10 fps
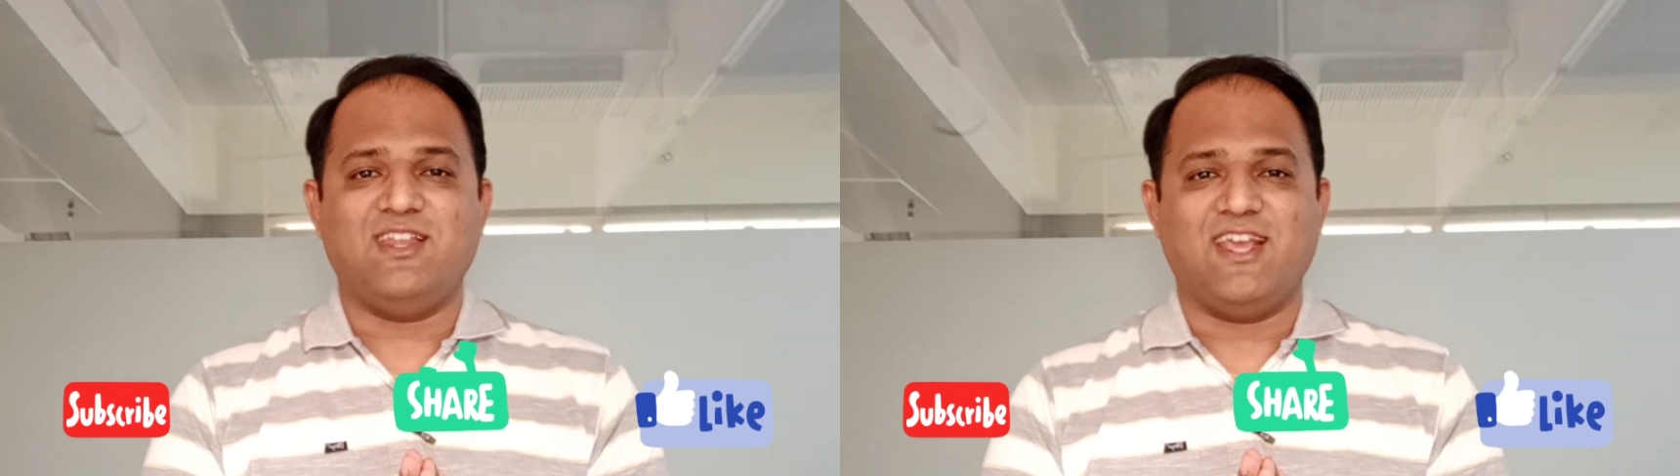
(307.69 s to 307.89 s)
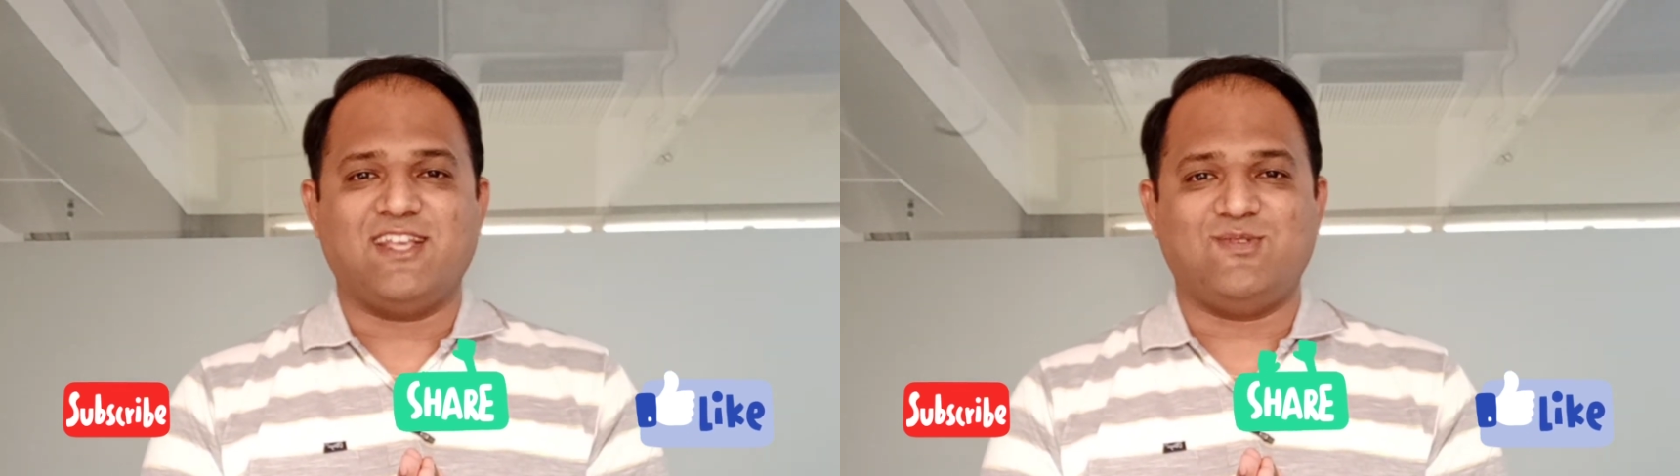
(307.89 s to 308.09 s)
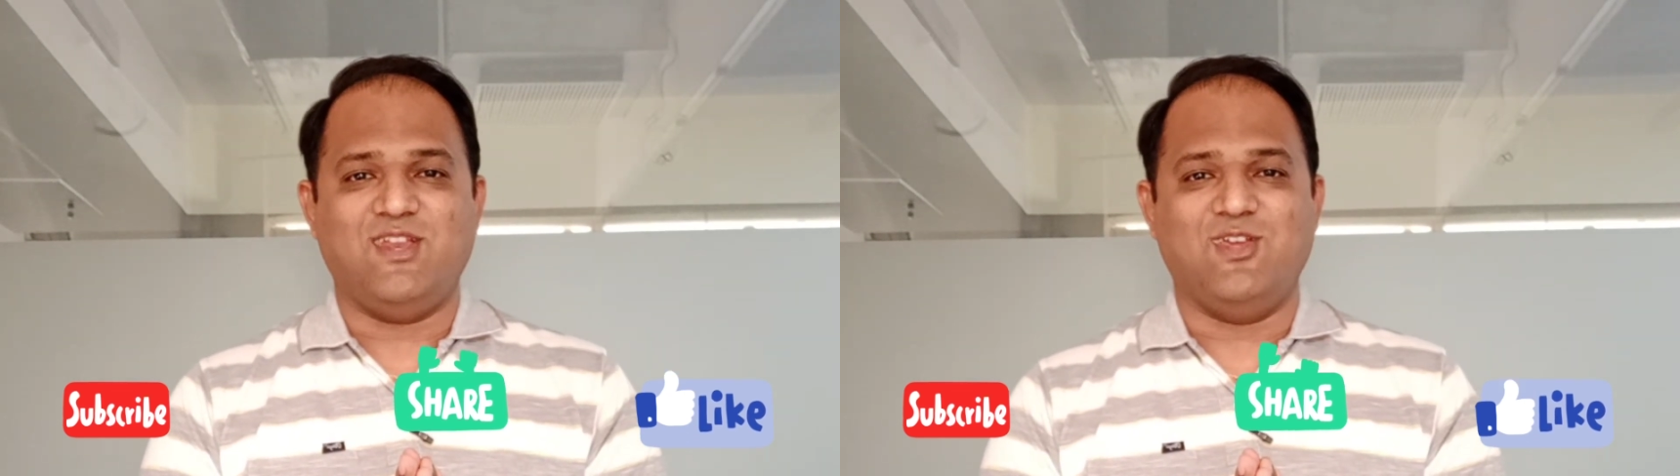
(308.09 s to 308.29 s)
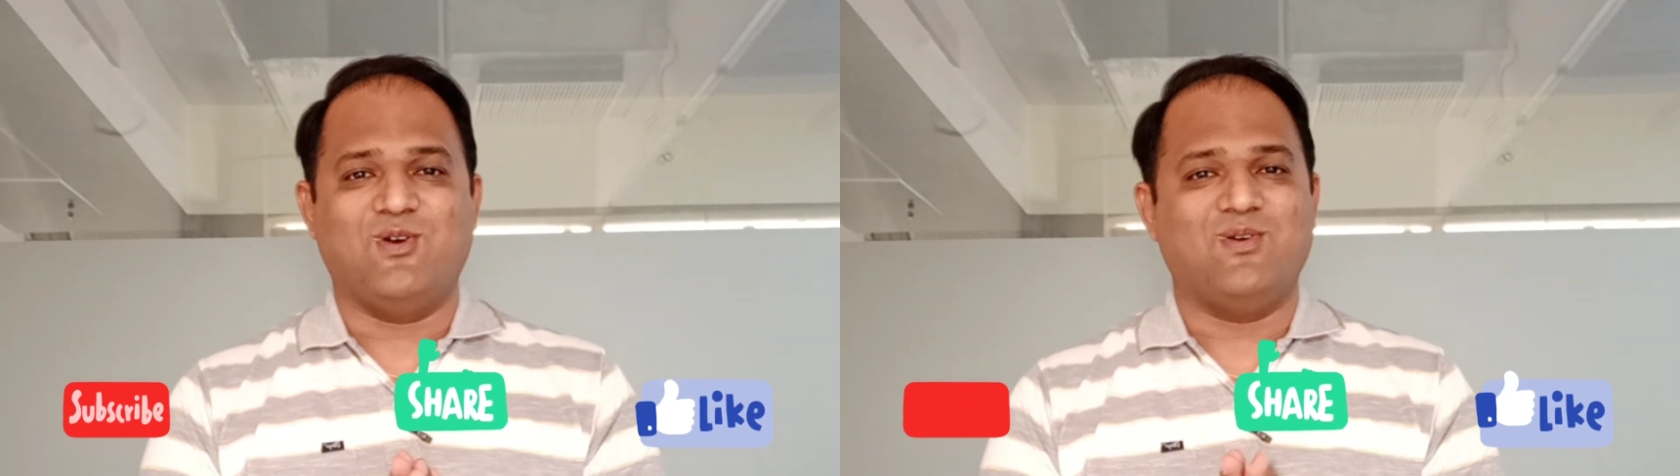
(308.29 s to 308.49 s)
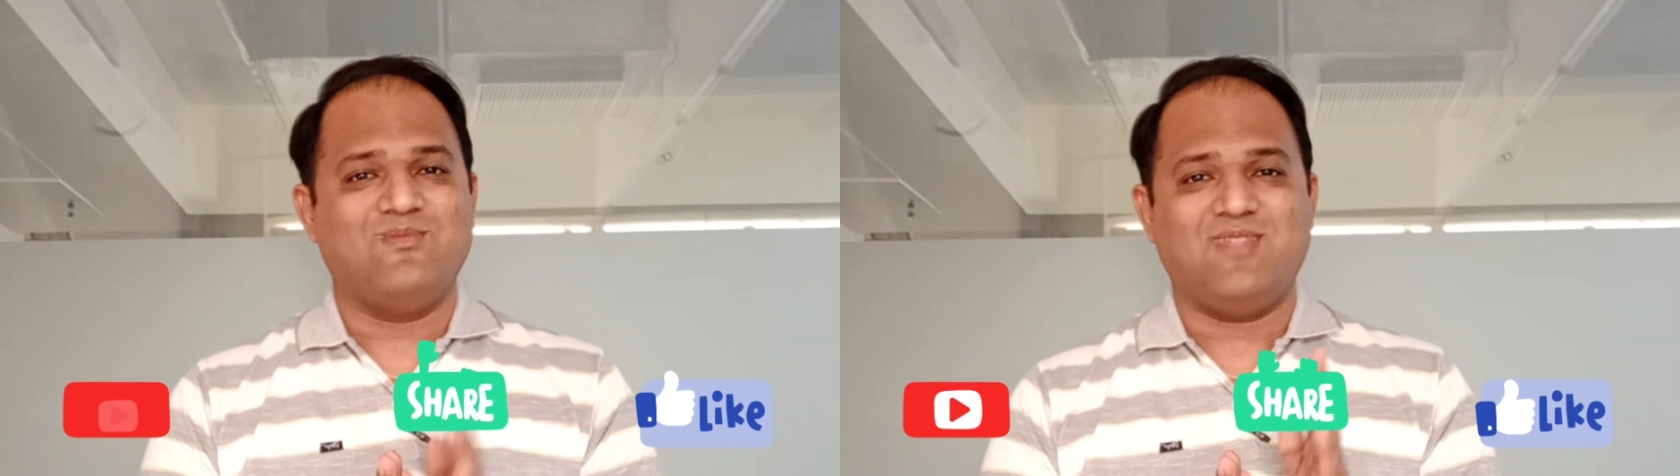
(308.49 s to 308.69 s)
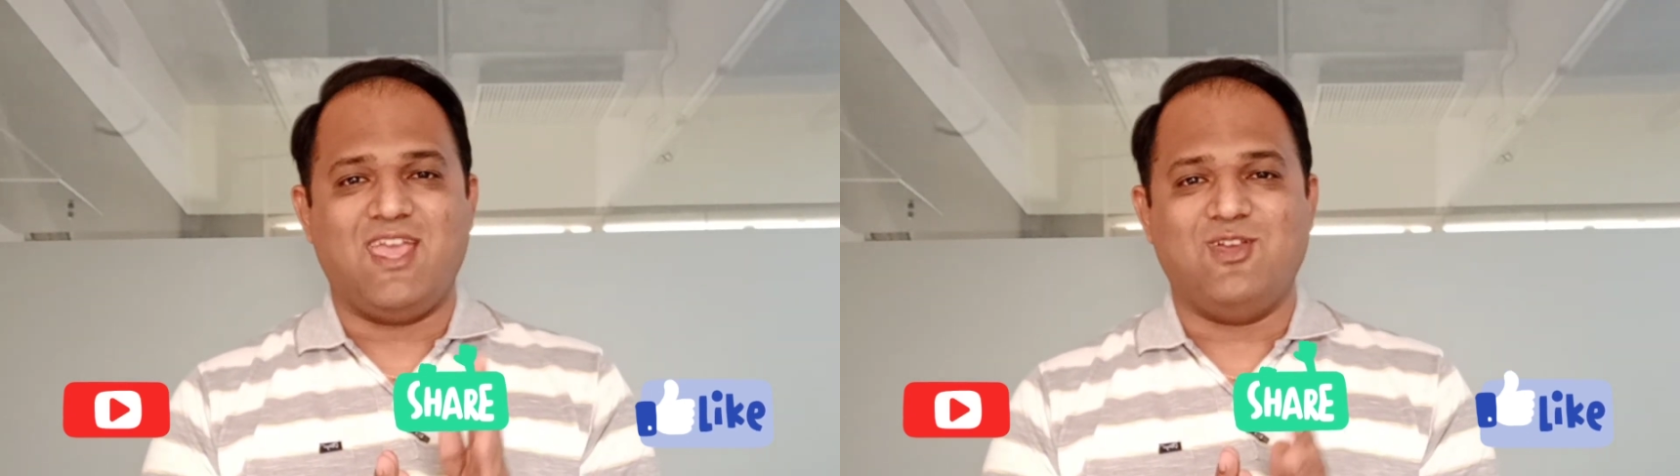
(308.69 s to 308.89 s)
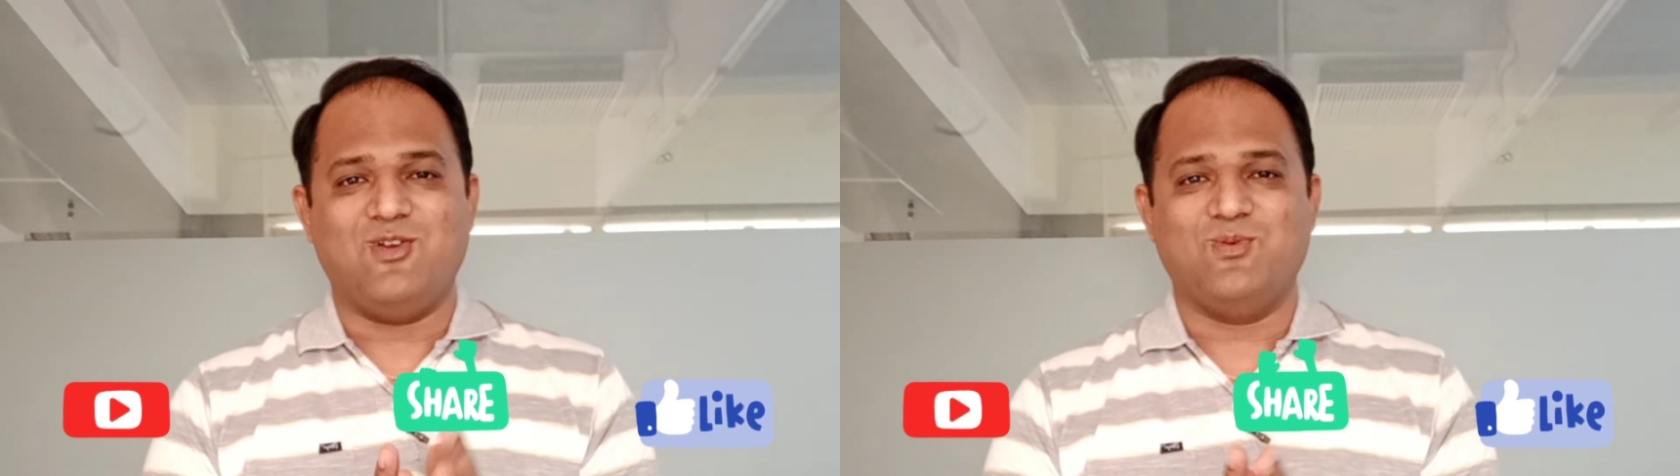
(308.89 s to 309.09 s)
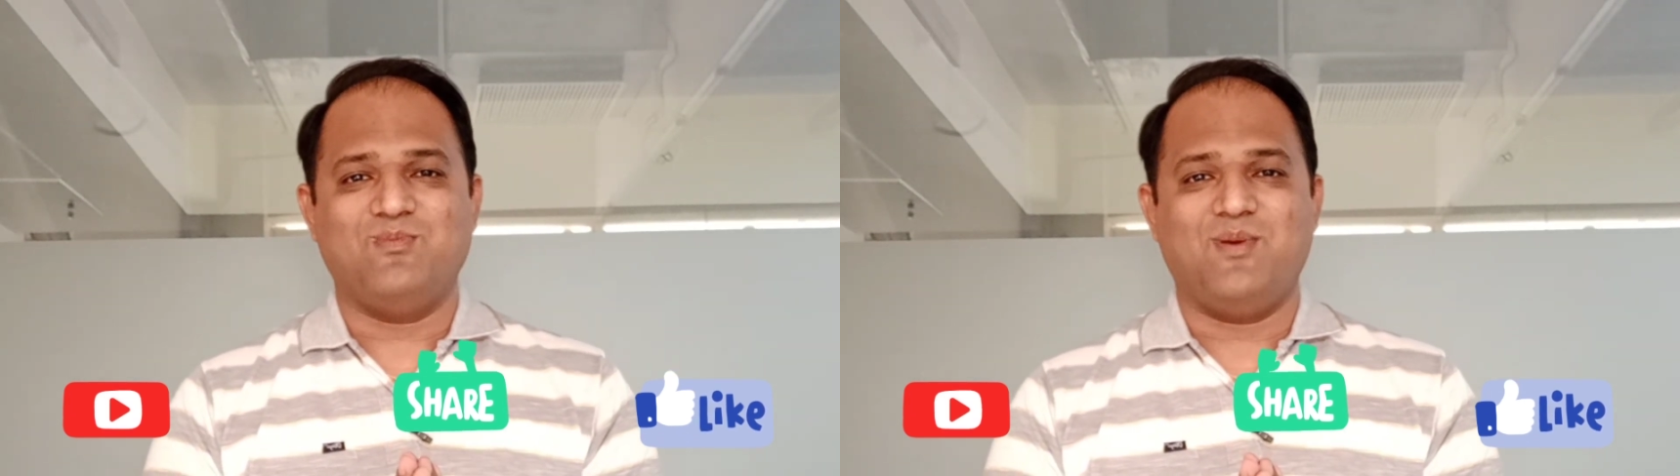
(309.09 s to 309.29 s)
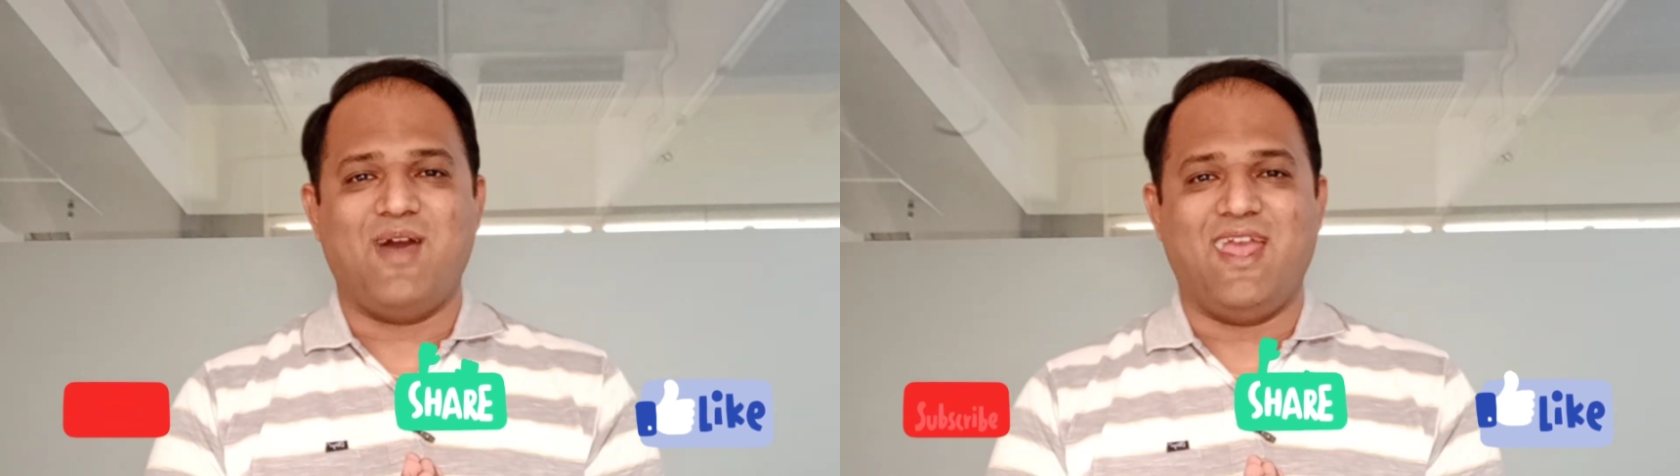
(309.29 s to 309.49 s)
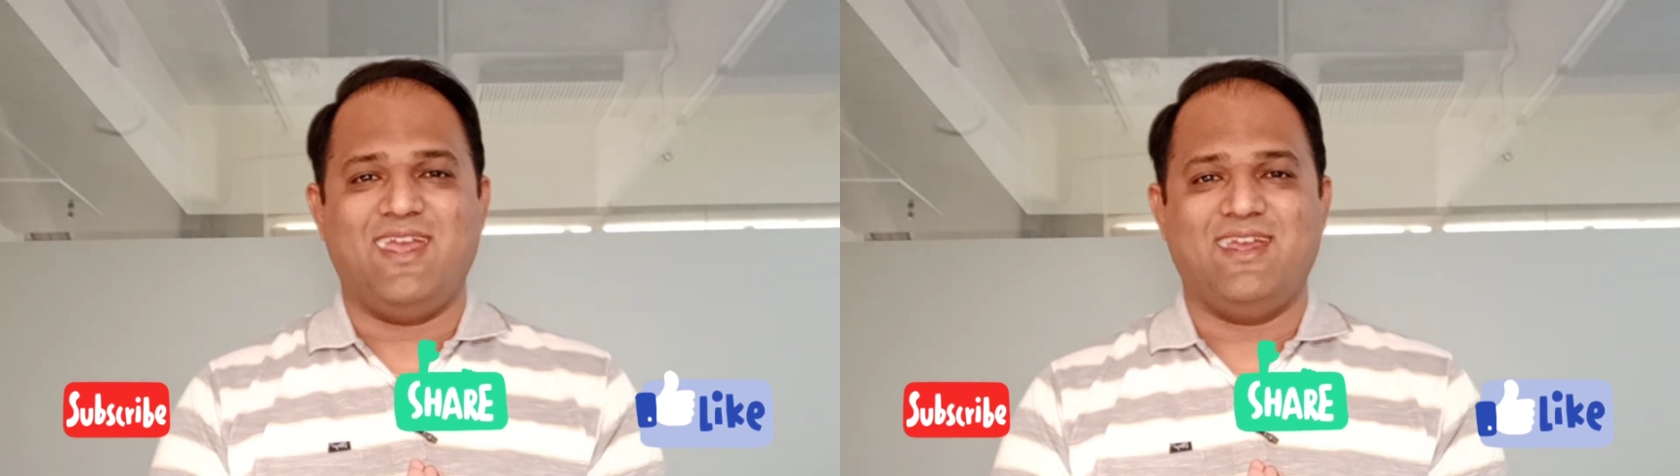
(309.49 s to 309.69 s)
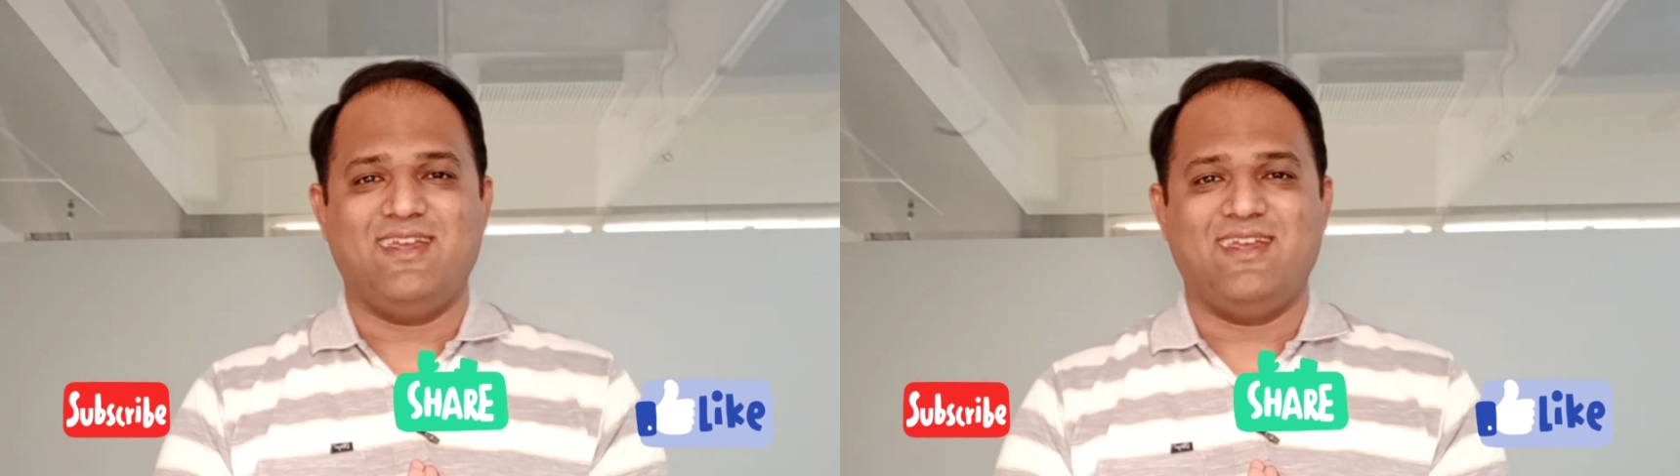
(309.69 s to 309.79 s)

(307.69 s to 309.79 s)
next video. Thank you. Bye-bye.